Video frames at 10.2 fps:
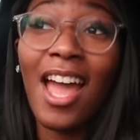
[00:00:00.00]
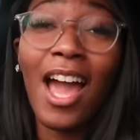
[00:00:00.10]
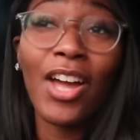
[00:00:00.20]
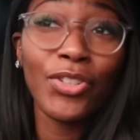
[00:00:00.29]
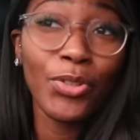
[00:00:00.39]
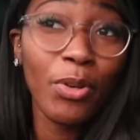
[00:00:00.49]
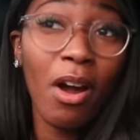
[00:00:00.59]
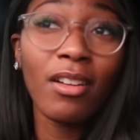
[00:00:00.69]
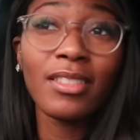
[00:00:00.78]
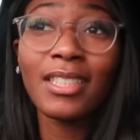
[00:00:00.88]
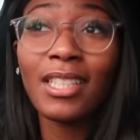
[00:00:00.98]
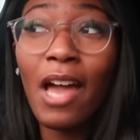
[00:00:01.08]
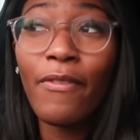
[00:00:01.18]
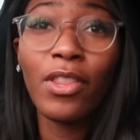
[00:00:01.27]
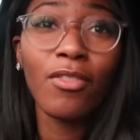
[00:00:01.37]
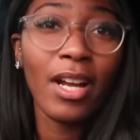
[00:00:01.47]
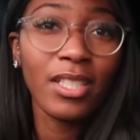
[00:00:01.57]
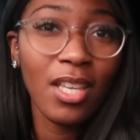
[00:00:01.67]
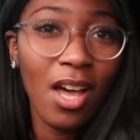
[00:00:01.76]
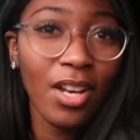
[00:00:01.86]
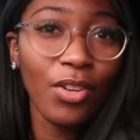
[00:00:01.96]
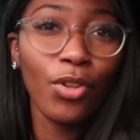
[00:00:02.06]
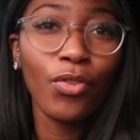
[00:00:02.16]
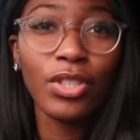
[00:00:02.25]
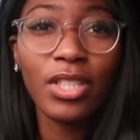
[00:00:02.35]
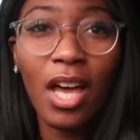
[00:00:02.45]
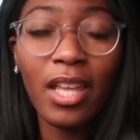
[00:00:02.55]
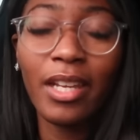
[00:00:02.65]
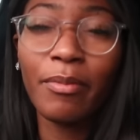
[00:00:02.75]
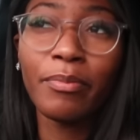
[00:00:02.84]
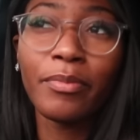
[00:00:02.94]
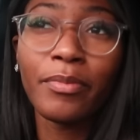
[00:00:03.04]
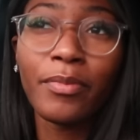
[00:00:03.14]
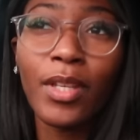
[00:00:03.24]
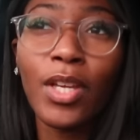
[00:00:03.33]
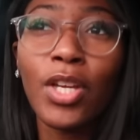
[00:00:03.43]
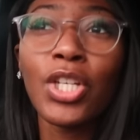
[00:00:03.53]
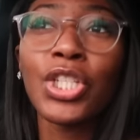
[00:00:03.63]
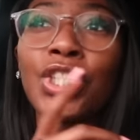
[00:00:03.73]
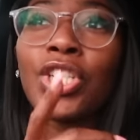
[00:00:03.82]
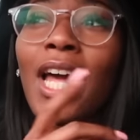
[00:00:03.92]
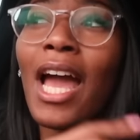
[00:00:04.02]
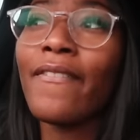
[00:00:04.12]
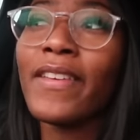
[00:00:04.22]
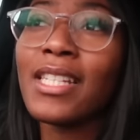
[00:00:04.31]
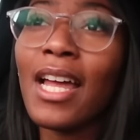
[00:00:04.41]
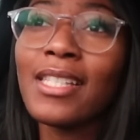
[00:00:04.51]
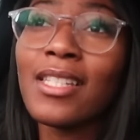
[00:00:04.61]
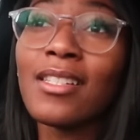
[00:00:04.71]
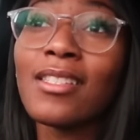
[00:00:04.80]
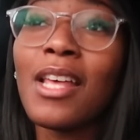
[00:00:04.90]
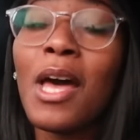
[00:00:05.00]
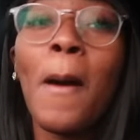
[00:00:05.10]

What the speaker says: and you can't decipher the right turn or the wrong turn in. Should I have this license?